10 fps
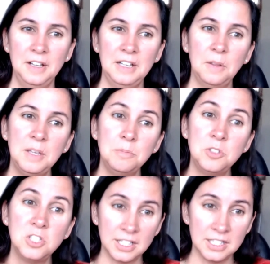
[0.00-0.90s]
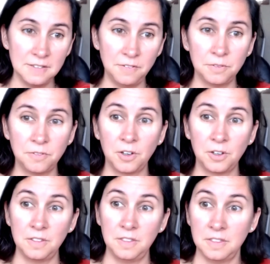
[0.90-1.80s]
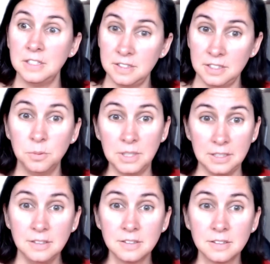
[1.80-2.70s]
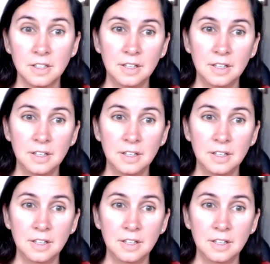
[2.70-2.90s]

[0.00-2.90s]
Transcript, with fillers: Now, the objective of this series